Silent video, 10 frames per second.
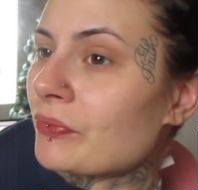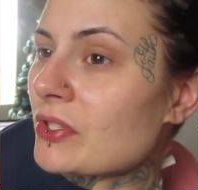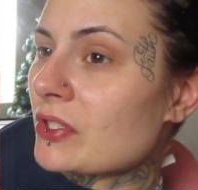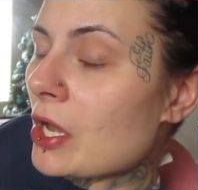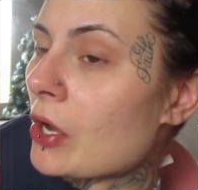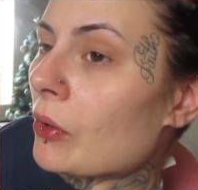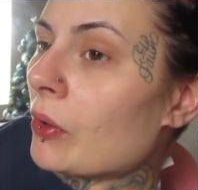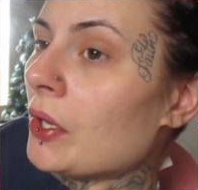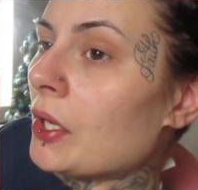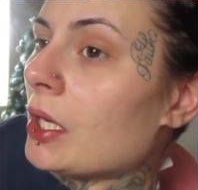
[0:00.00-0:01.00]

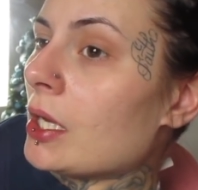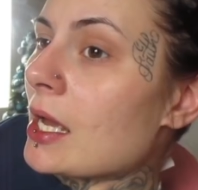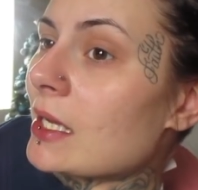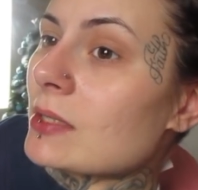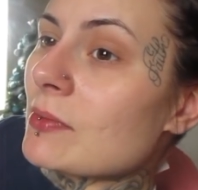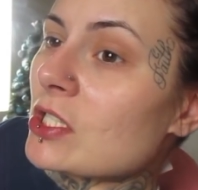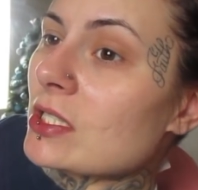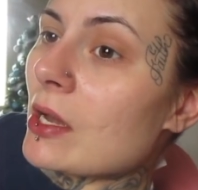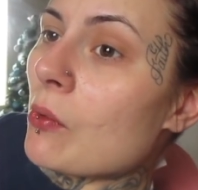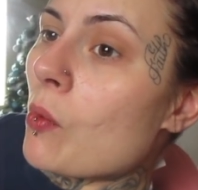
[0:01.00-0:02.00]
So as much
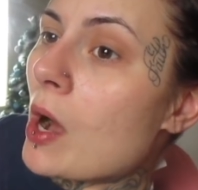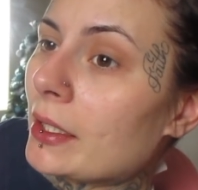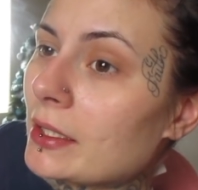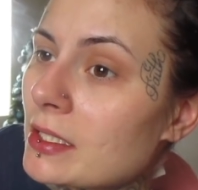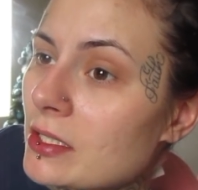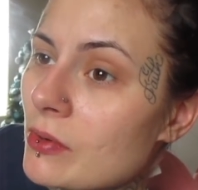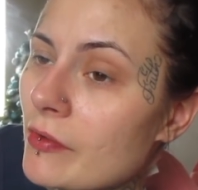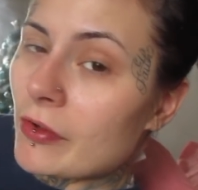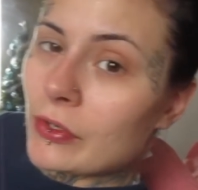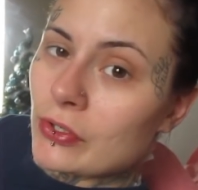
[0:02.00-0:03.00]
as I wanted to do a
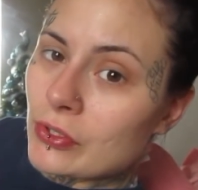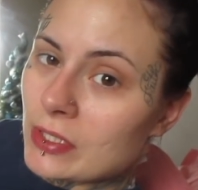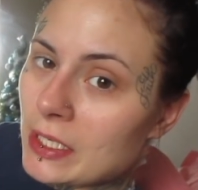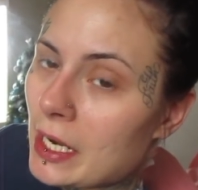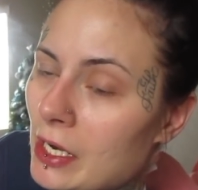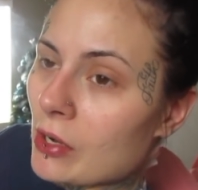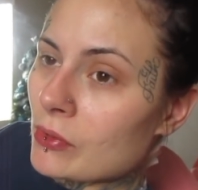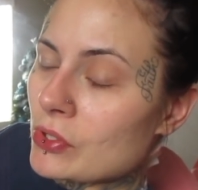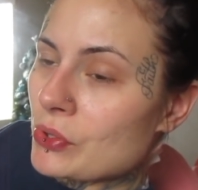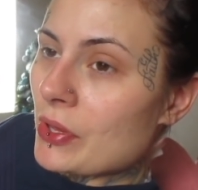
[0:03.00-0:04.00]
photo shoot today and
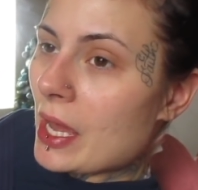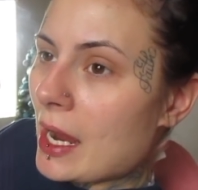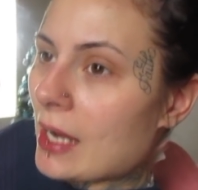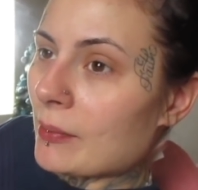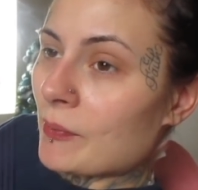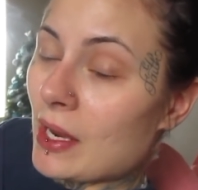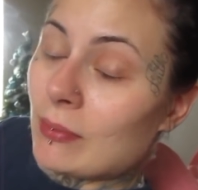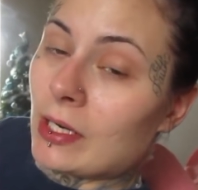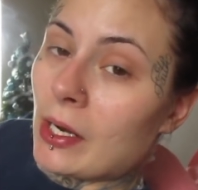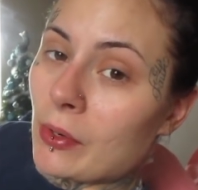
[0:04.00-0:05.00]
go do that, my
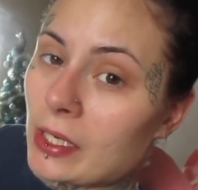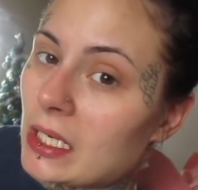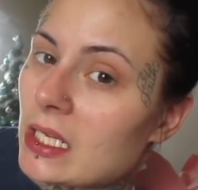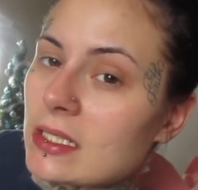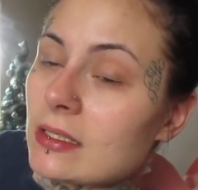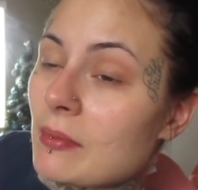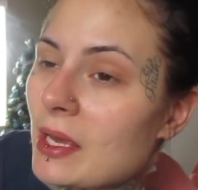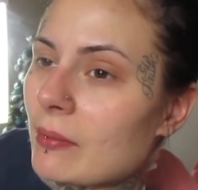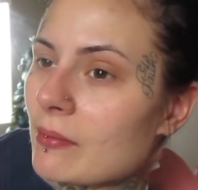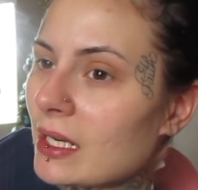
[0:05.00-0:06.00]
priority is to
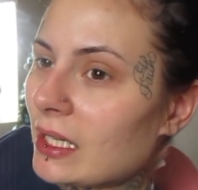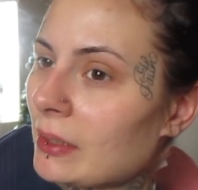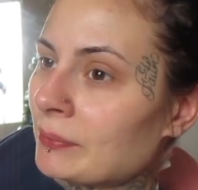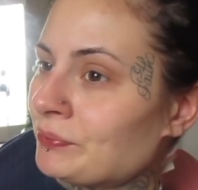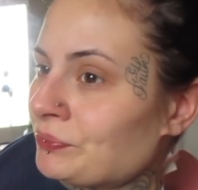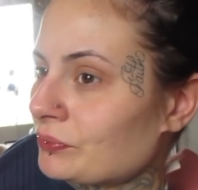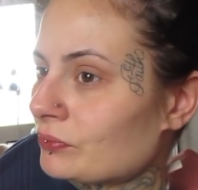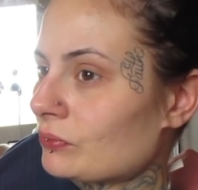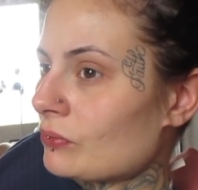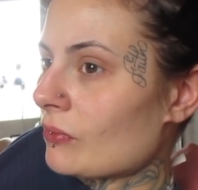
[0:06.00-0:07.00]
make money.
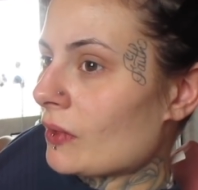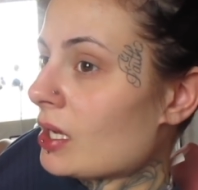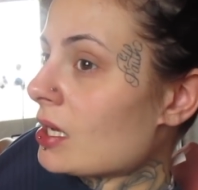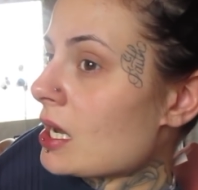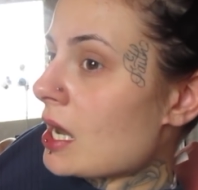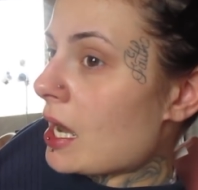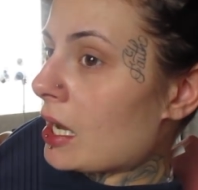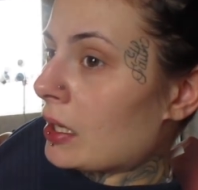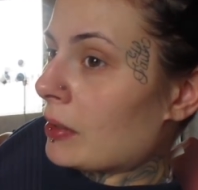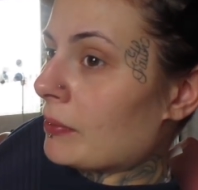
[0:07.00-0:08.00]

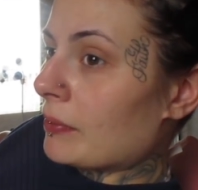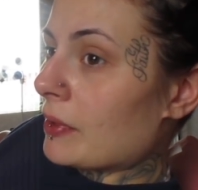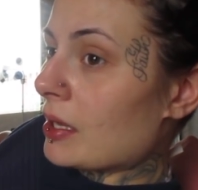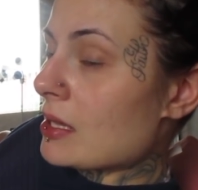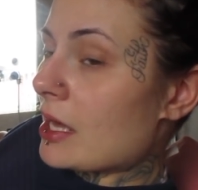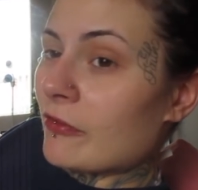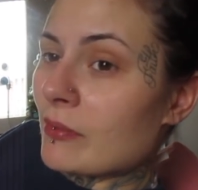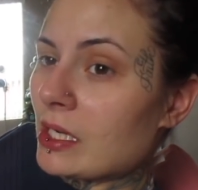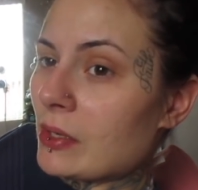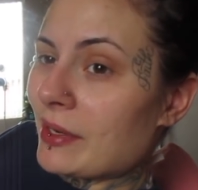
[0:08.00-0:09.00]
Um, a lot of
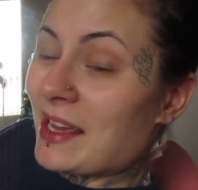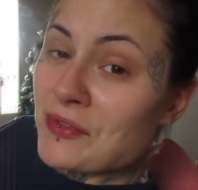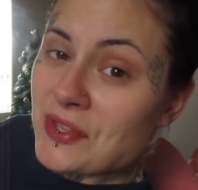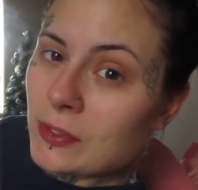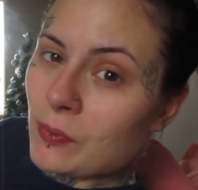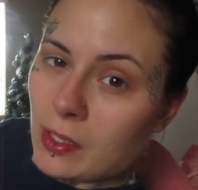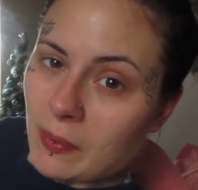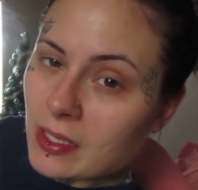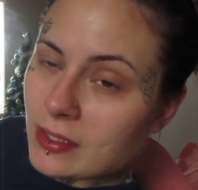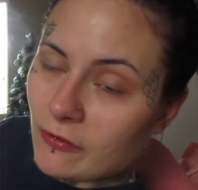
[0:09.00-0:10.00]
money went out this week
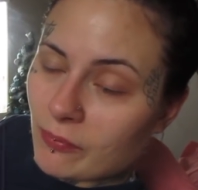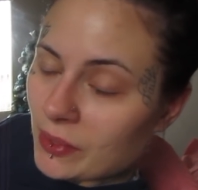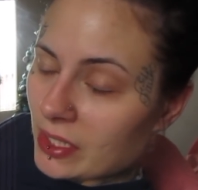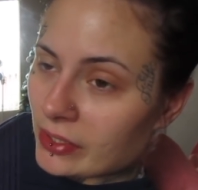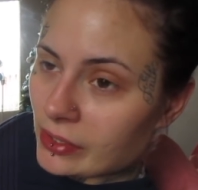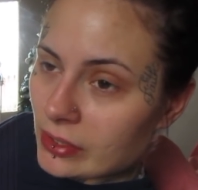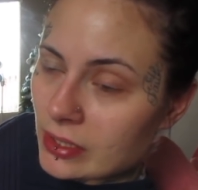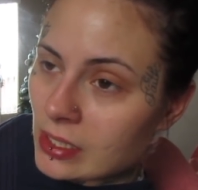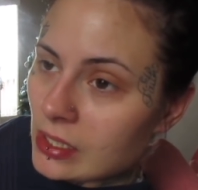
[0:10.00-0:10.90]
because of bills.